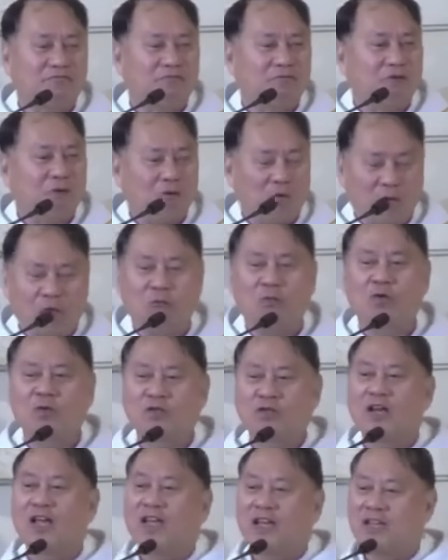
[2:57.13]
almost
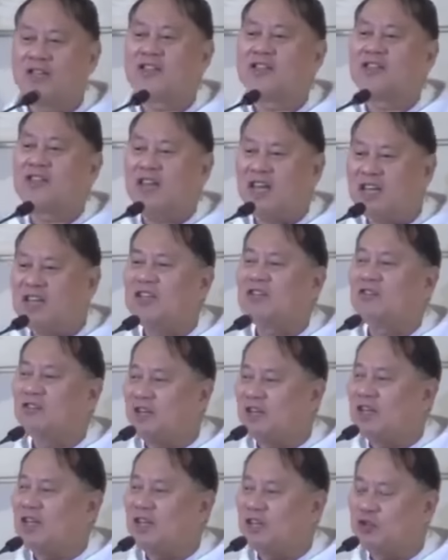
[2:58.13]
like a state
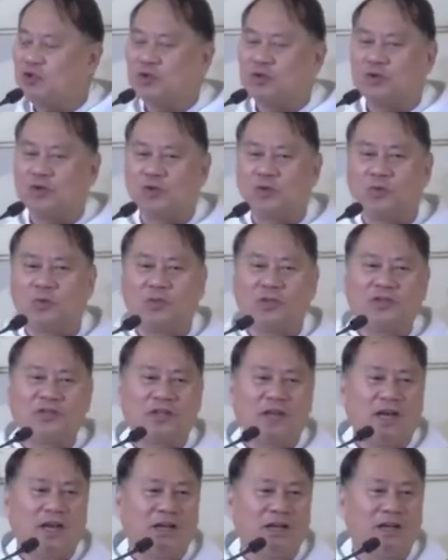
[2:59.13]
religion, you would
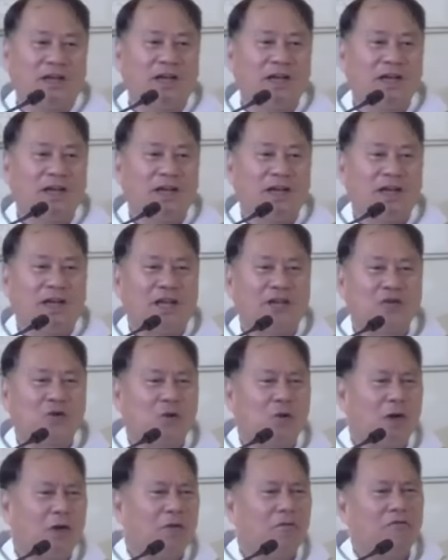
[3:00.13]
say. And
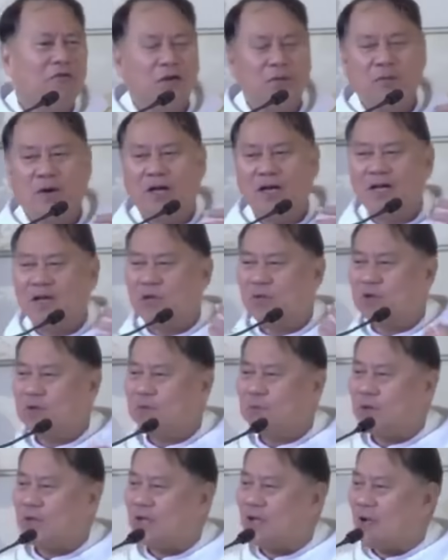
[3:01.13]
so everybody was
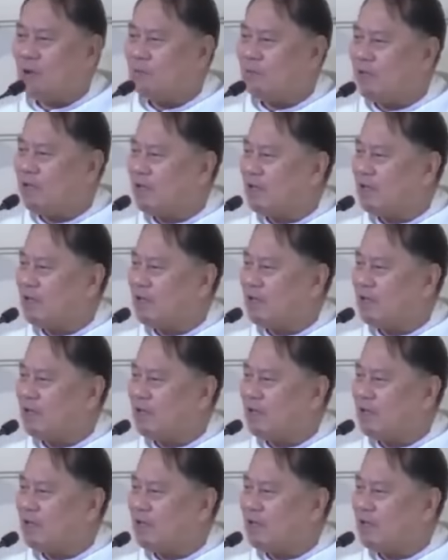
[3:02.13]
becoming a